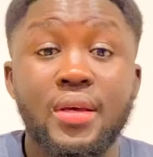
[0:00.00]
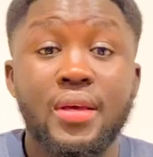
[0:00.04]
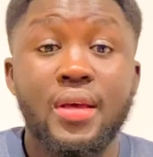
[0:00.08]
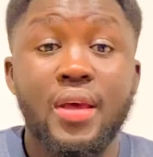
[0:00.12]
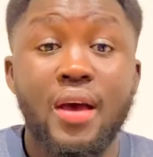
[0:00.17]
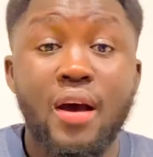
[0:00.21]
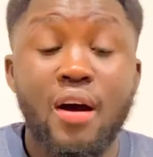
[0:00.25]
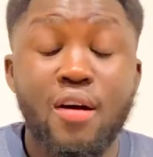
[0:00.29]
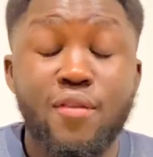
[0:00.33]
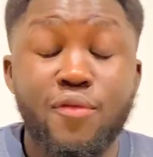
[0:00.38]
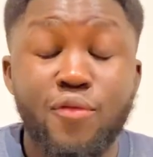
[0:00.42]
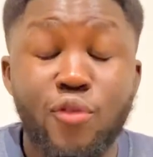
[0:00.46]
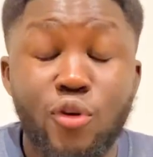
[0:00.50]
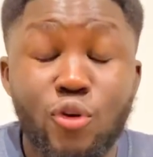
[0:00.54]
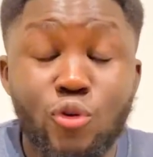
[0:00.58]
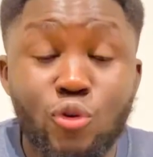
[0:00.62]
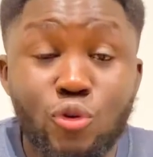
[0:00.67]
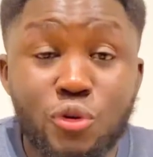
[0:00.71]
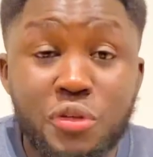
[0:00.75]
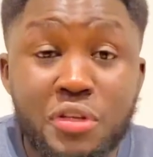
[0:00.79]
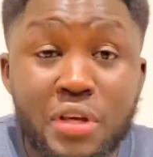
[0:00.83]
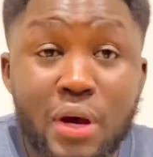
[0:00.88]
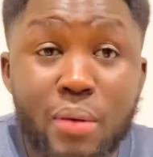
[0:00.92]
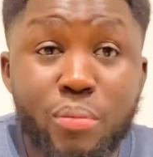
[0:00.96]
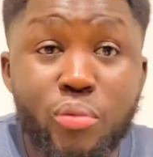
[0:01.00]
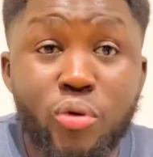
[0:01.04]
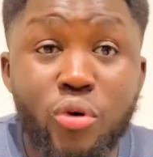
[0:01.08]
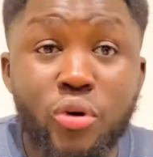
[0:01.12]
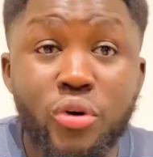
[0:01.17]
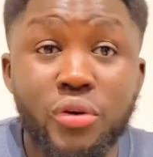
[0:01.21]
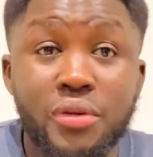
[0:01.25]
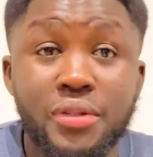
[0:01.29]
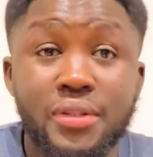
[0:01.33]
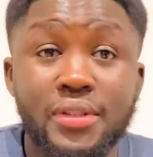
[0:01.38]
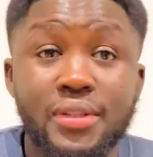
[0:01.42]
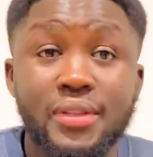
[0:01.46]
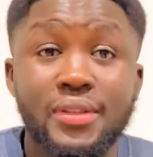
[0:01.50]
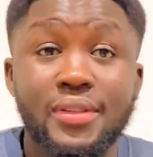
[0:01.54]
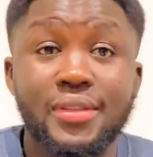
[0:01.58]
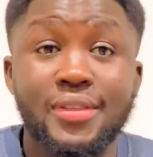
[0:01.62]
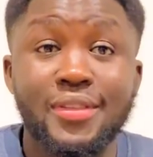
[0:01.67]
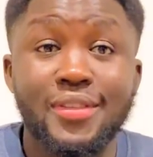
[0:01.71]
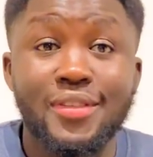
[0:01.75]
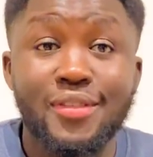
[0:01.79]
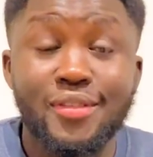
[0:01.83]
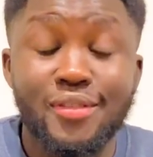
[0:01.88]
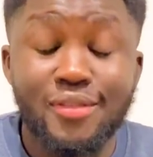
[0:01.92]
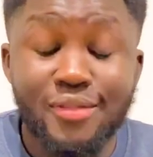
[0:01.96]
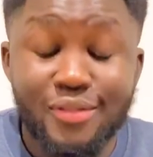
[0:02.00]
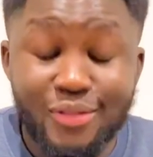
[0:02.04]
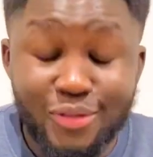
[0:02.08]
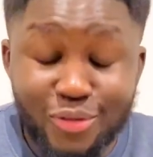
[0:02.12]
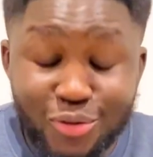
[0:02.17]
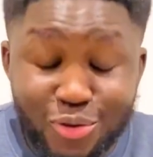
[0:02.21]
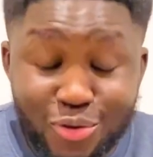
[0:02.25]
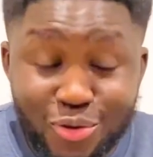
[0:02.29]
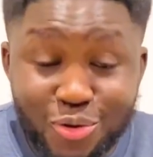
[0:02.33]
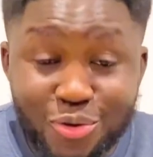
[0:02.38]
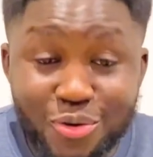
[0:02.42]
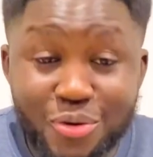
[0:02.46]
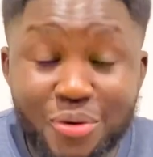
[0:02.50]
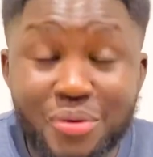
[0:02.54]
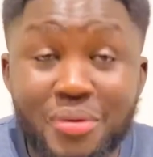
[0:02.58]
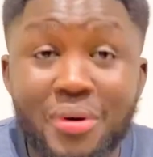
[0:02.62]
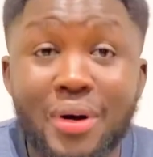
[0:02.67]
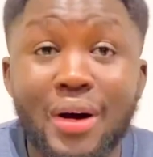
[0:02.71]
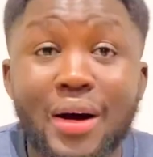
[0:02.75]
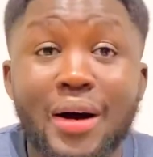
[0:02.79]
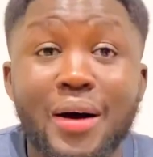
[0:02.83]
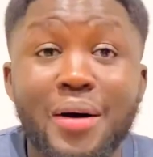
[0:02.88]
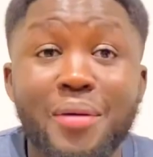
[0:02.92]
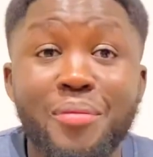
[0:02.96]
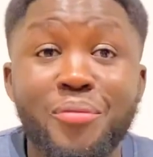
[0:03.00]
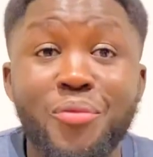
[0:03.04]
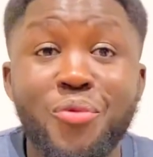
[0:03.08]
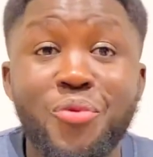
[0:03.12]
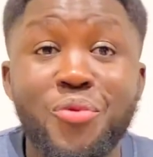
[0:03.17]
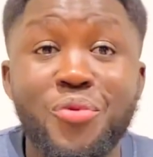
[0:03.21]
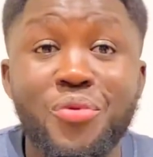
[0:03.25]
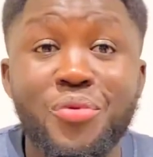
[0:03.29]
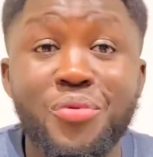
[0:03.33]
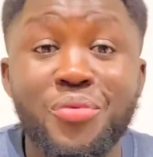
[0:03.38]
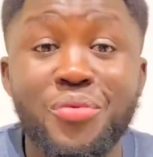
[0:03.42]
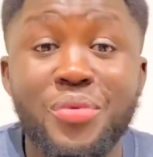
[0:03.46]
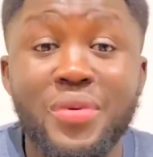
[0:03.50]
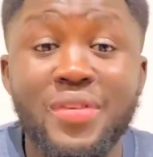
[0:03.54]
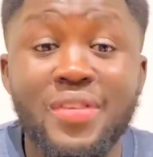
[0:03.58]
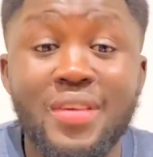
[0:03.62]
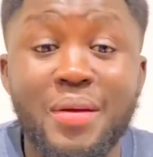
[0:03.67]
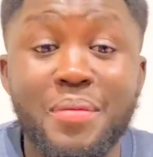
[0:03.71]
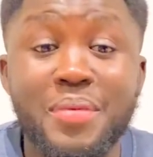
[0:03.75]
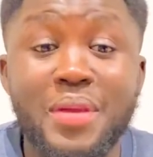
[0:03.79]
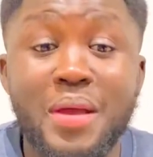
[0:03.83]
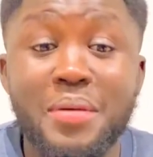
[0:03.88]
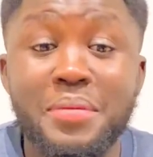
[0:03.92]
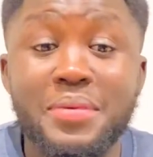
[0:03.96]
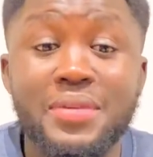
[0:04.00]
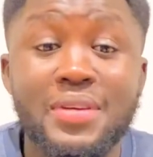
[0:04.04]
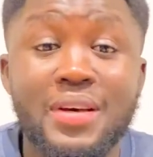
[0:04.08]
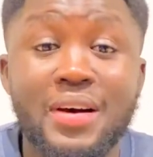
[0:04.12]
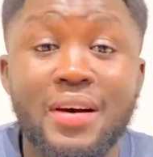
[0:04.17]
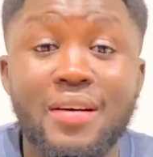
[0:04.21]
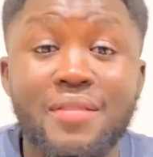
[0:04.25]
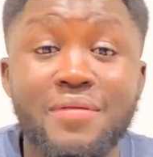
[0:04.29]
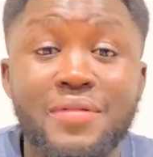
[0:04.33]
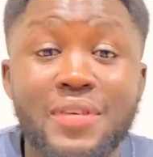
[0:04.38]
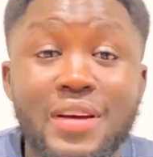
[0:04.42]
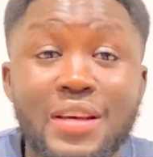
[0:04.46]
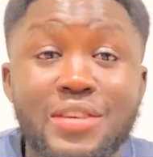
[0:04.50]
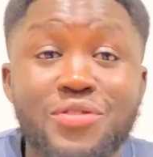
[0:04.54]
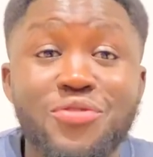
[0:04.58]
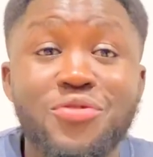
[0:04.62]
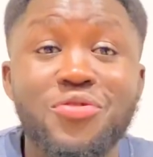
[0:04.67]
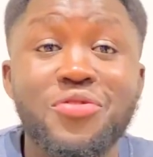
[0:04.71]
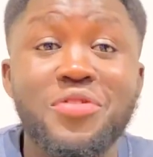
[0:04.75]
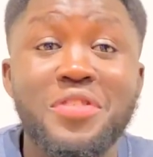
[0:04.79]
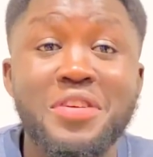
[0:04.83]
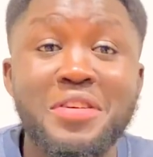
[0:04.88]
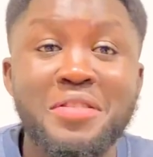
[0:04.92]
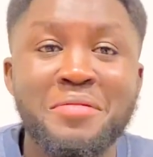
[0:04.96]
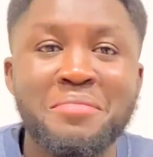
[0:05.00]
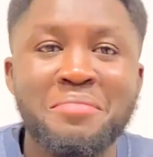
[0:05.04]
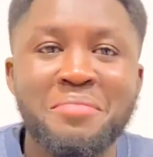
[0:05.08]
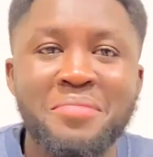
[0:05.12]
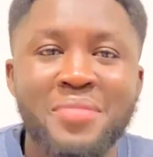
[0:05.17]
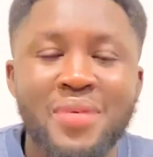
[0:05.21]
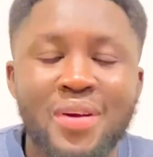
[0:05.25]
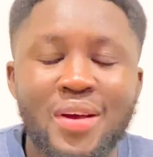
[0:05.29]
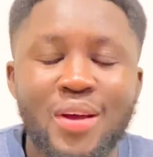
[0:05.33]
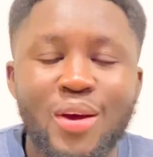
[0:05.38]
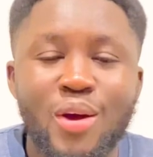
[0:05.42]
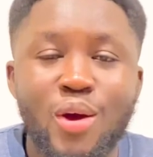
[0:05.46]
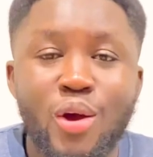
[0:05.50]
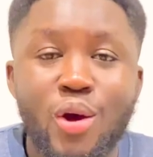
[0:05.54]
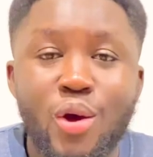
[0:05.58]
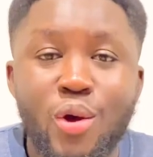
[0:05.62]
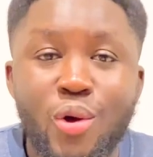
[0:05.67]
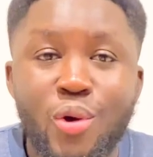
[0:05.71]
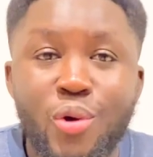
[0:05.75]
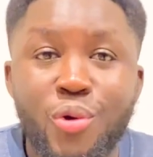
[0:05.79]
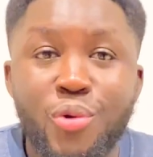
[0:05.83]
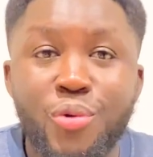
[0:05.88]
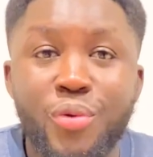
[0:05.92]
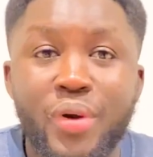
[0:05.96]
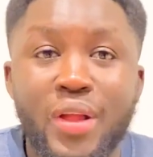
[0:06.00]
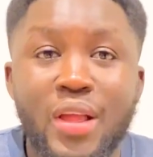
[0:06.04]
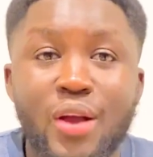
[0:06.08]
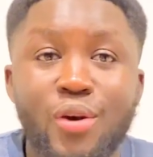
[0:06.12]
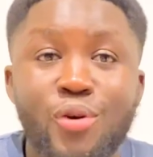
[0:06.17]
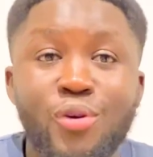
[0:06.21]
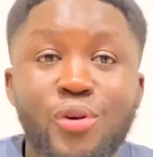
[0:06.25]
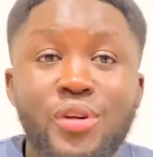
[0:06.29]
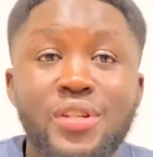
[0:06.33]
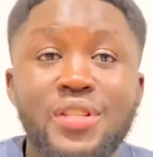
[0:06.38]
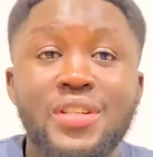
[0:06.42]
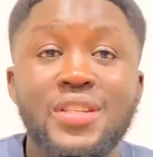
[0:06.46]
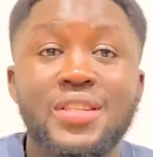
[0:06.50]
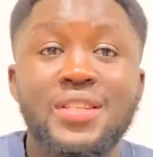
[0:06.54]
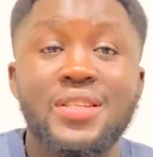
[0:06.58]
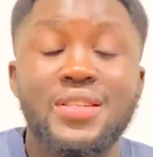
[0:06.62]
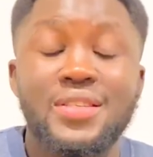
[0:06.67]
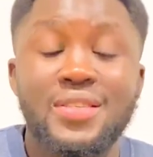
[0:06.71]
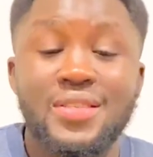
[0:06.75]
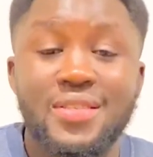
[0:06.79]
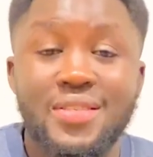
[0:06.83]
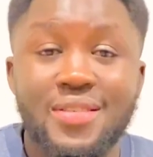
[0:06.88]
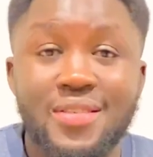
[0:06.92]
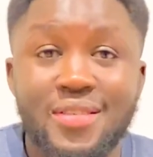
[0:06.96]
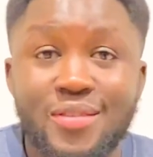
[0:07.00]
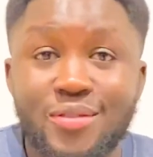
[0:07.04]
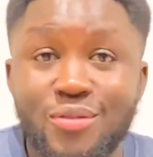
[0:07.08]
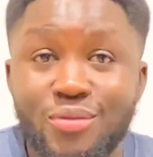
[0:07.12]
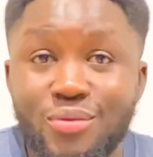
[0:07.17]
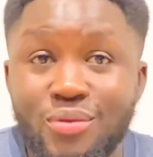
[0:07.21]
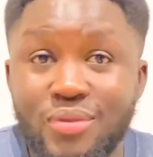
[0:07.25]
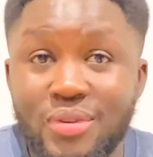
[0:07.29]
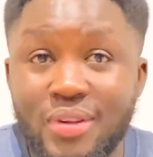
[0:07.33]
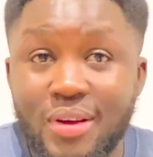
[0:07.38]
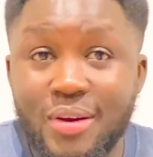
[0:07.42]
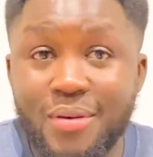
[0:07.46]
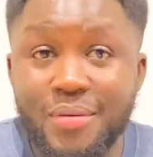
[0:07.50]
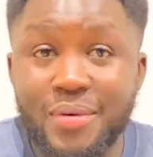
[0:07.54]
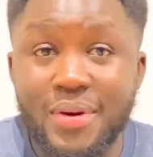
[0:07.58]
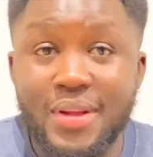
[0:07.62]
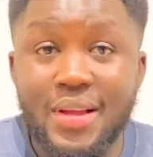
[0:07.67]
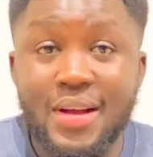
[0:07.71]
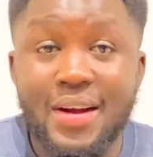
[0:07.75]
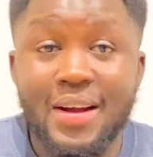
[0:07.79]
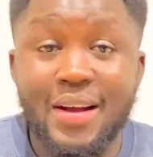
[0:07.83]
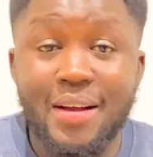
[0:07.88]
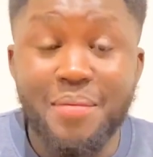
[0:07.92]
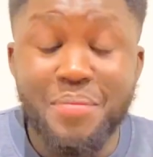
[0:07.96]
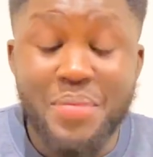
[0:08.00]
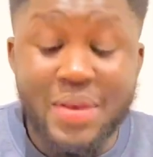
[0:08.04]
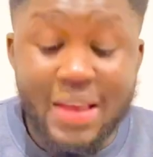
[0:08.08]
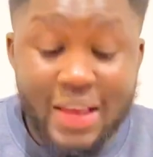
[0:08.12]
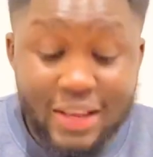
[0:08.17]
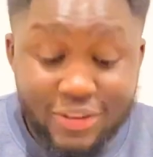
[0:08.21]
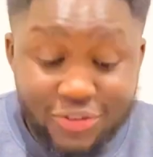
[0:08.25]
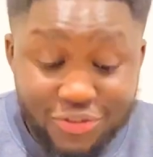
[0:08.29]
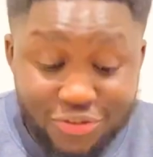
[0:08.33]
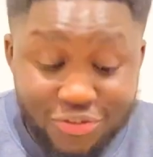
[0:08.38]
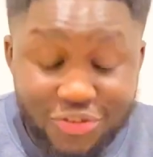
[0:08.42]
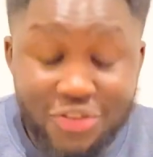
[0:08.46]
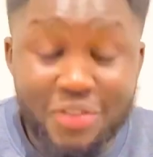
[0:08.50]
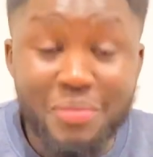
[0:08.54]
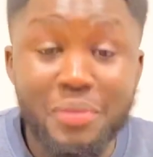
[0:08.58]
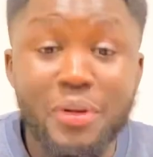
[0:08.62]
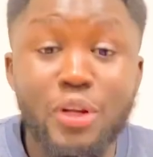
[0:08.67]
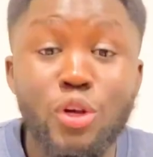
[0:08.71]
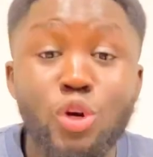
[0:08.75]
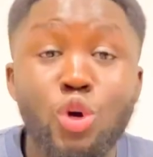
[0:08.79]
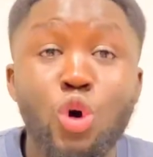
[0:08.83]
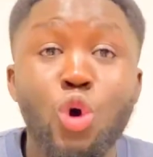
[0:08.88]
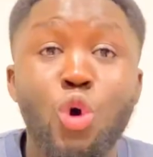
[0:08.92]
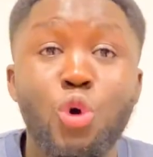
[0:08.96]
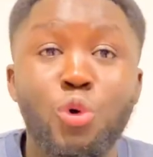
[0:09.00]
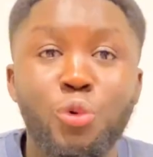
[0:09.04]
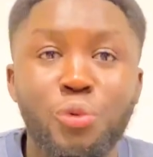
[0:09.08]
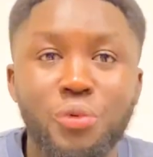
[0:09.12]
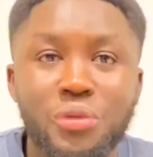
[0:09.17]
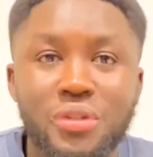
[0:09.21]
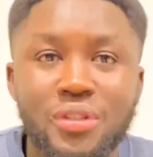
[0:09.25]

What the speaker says: Yeah, for those abroad, we sometimes have extreme weather conditions. So the weather can be extremely cold.